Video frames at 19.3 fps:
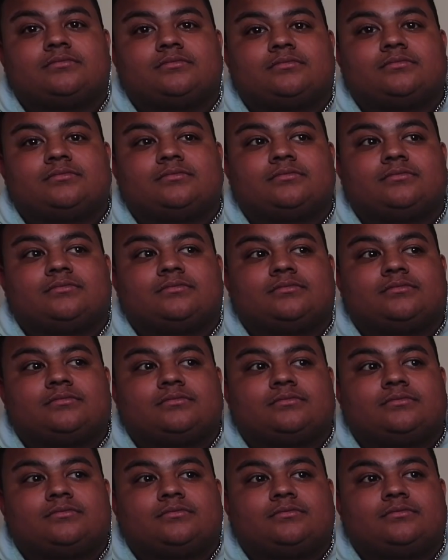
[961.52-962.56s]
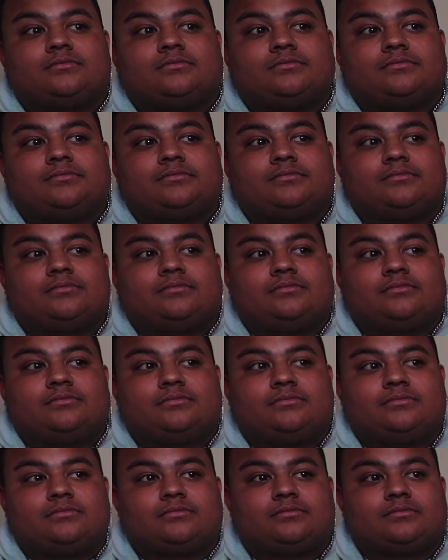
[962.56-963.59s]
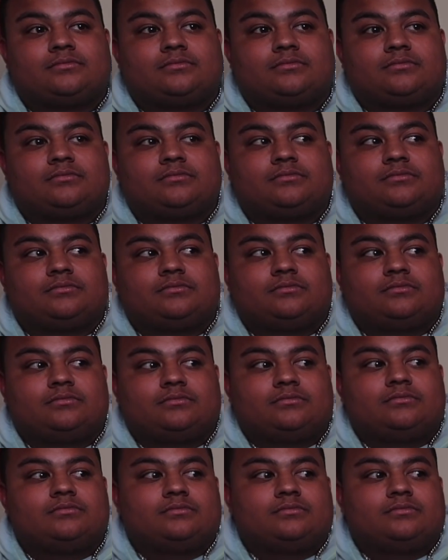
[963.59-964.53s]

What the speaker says: [no speech]